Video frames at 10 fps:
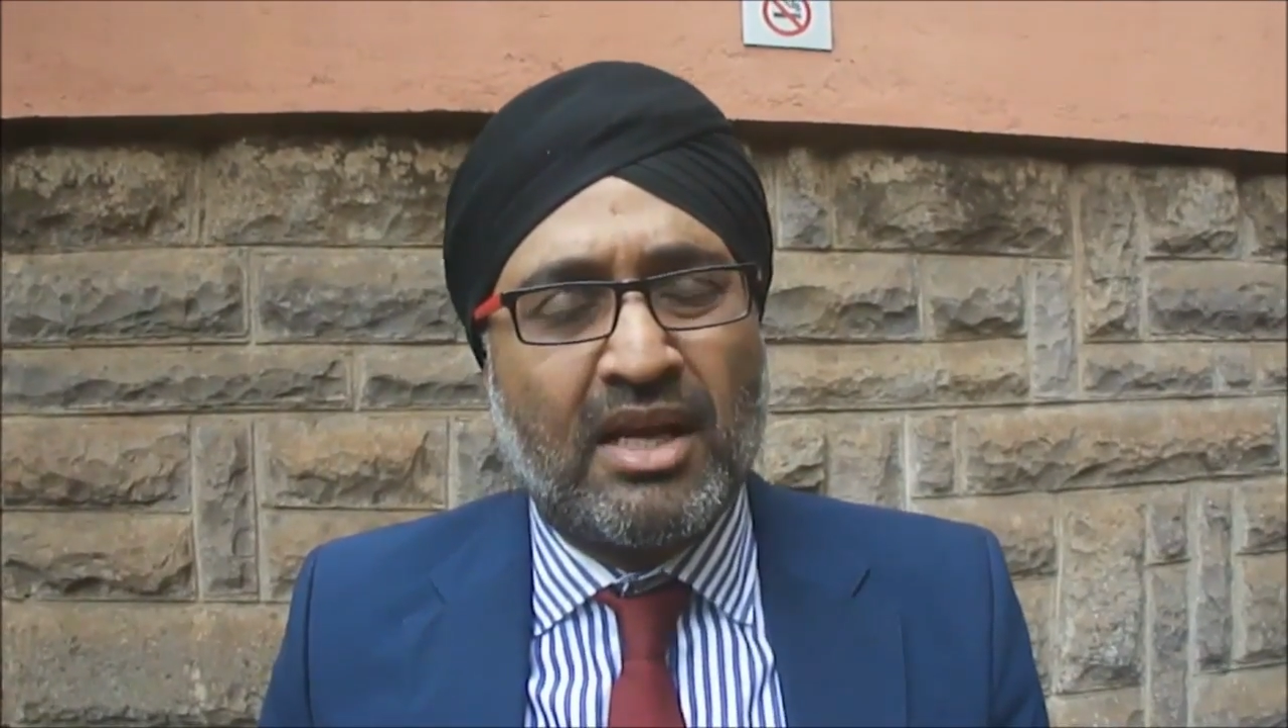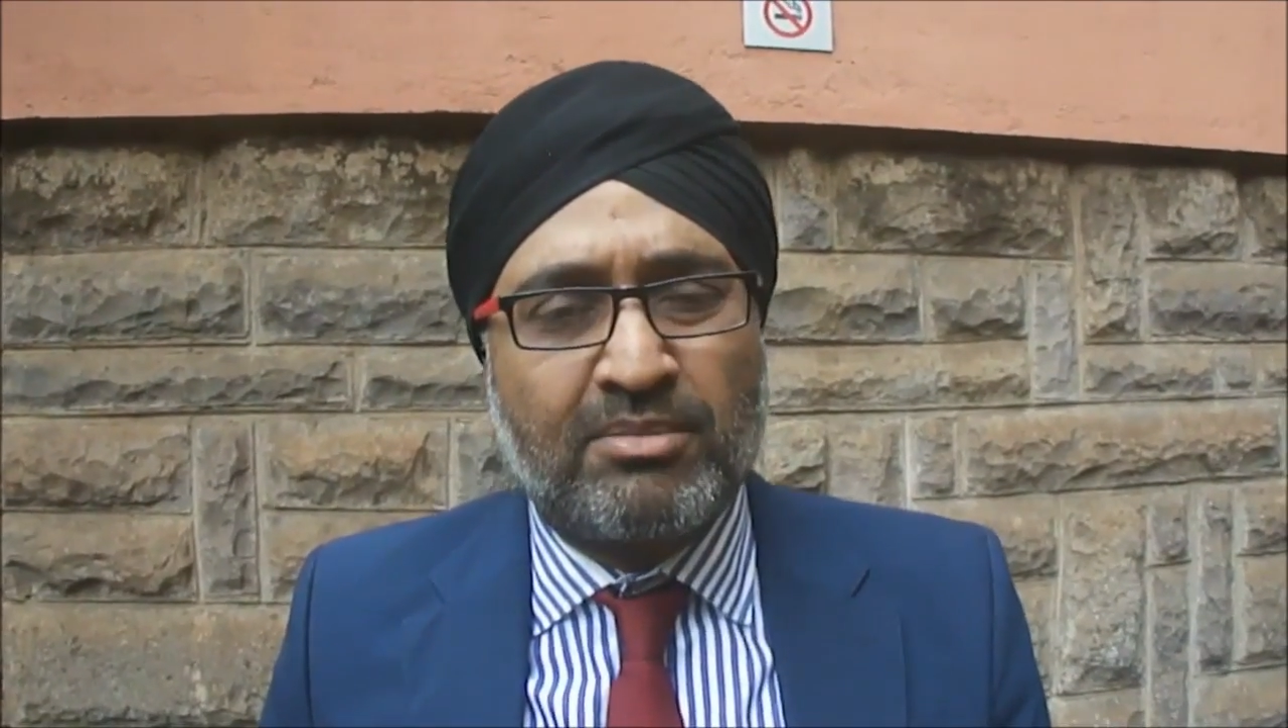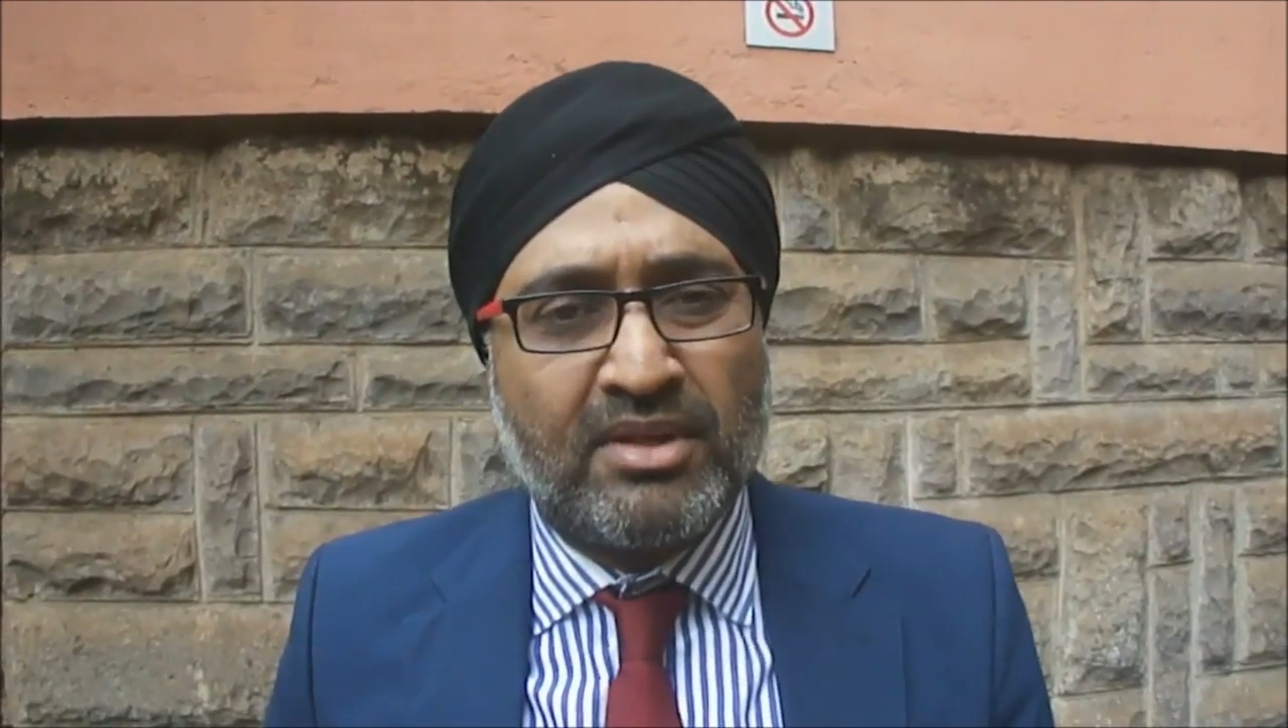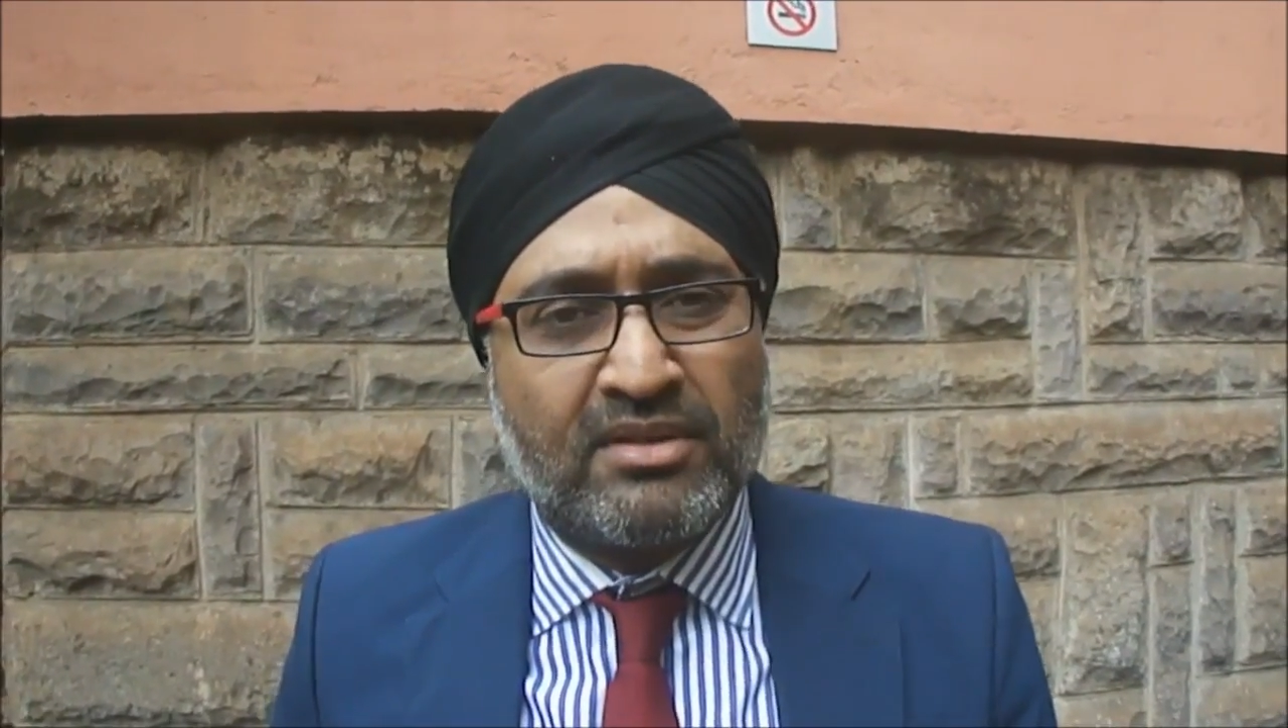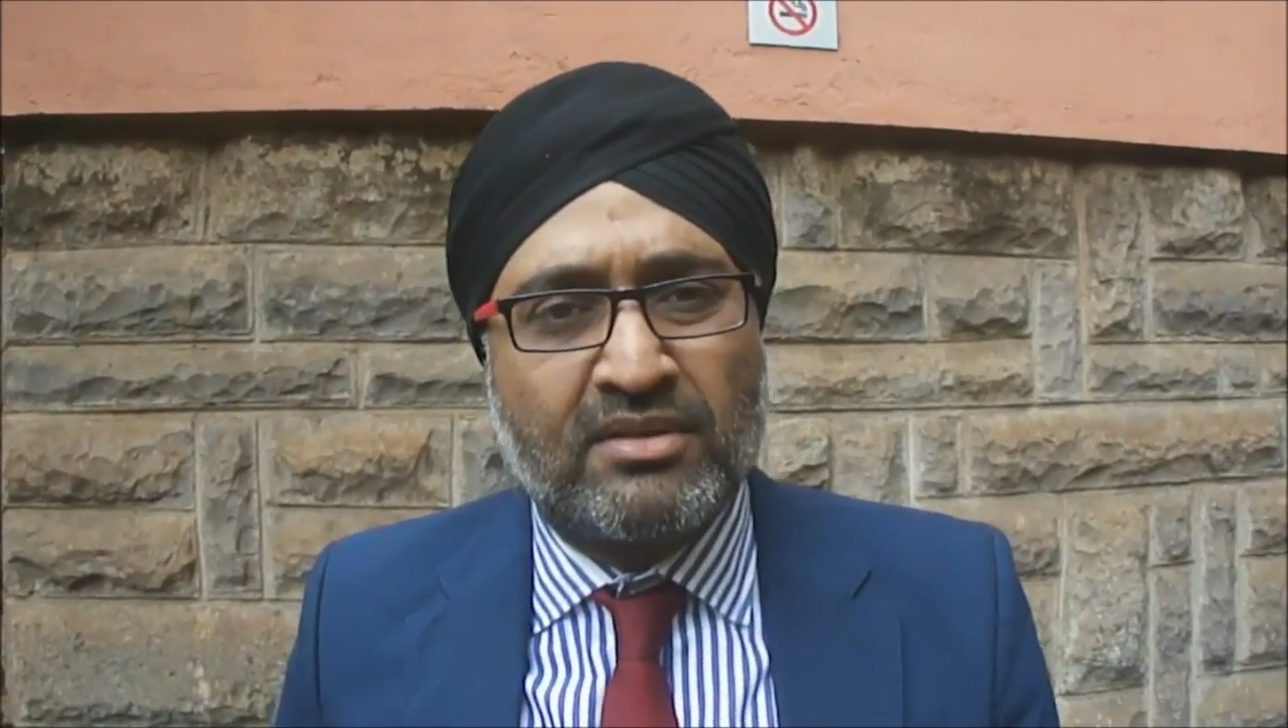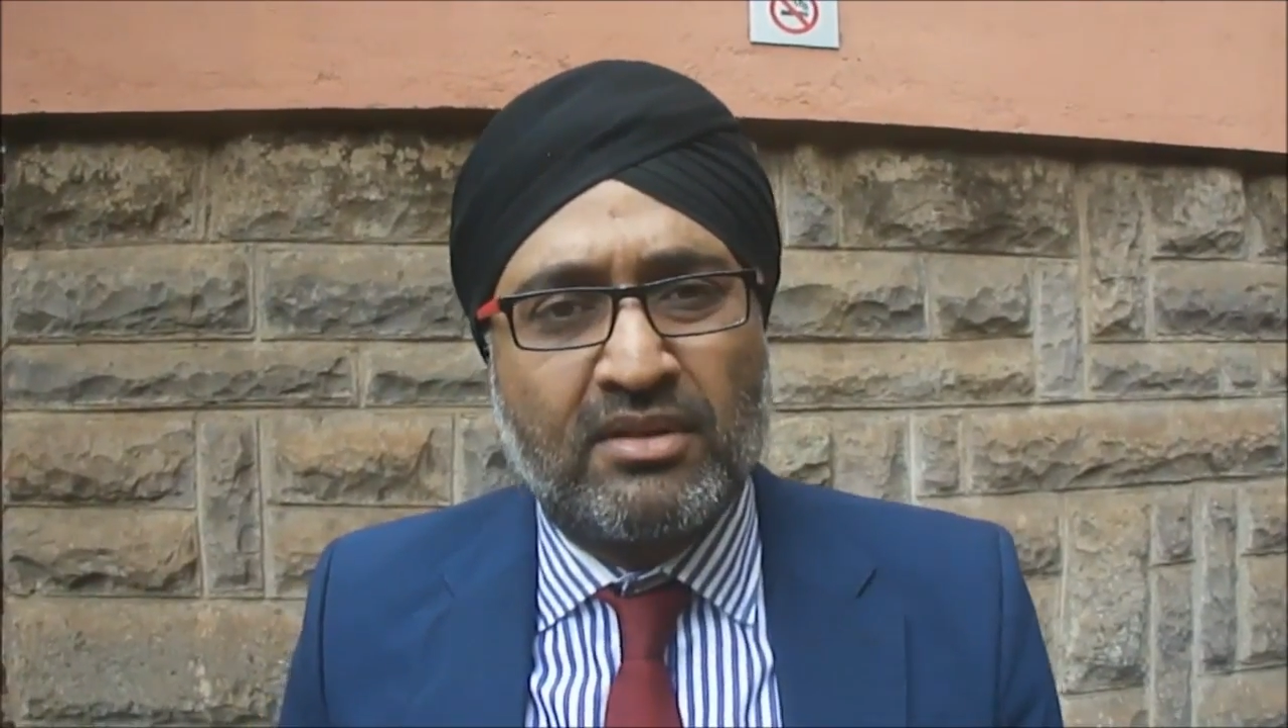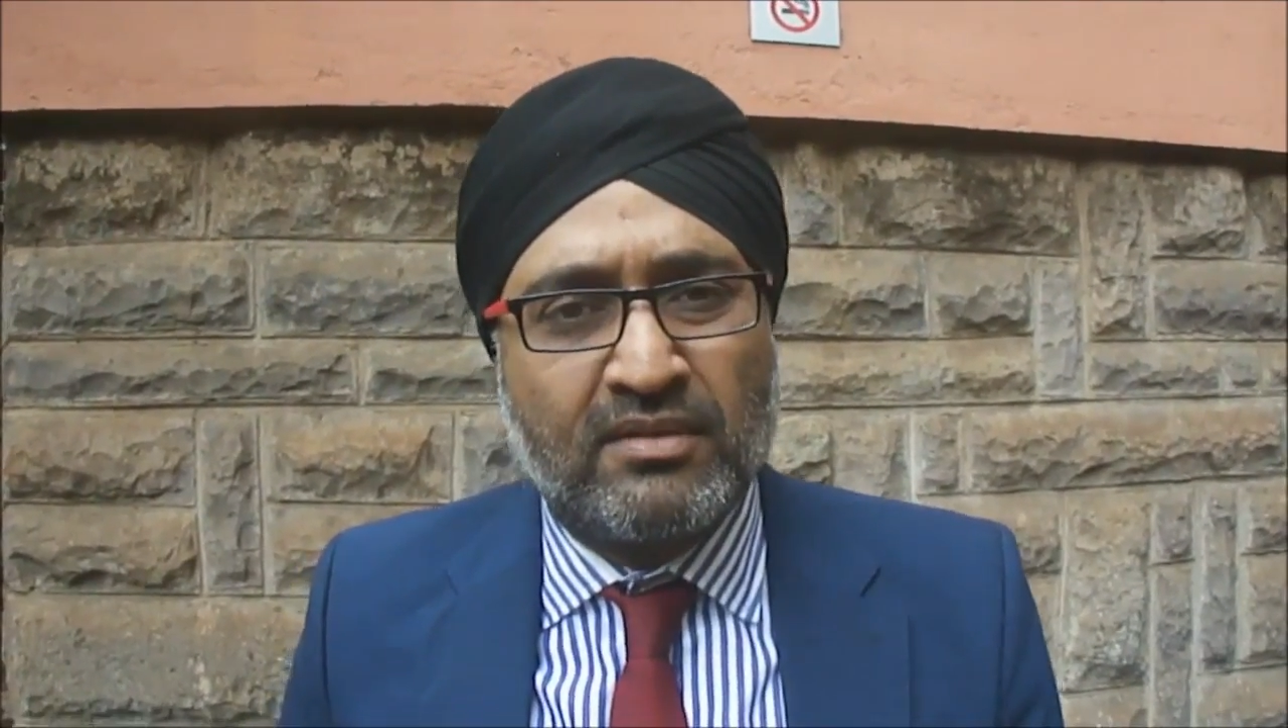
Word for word: capex,